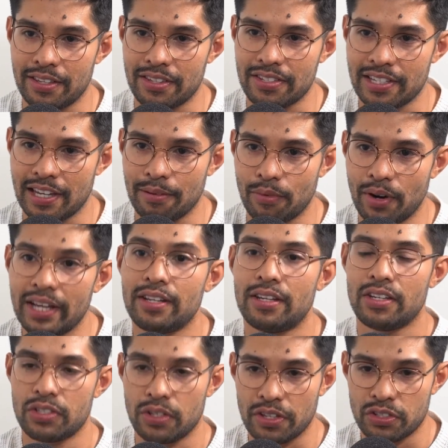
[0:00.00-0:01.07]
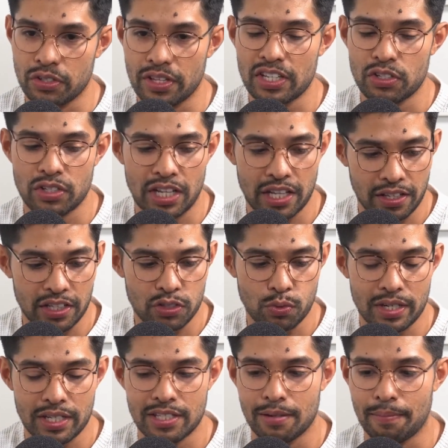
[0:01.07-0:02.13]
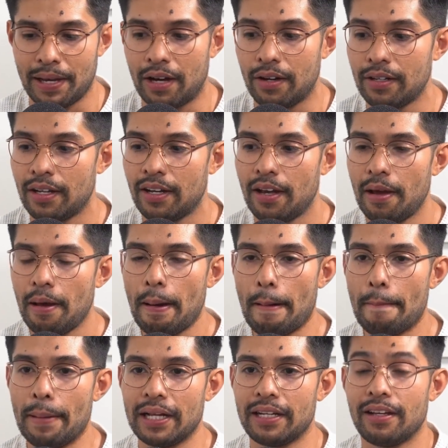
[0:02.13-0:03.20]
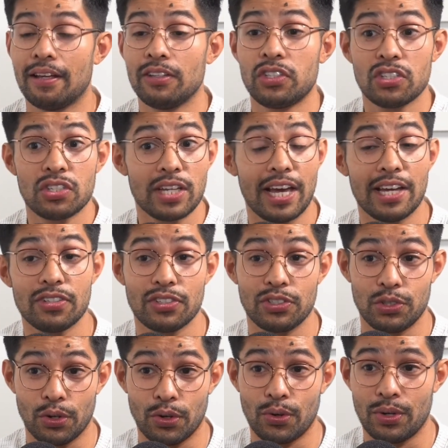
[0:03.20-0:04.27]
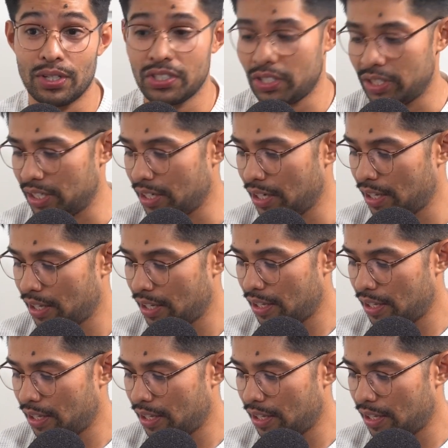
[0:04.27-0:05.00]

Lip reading: the same, right? So that's what it's about. But just to answer your question,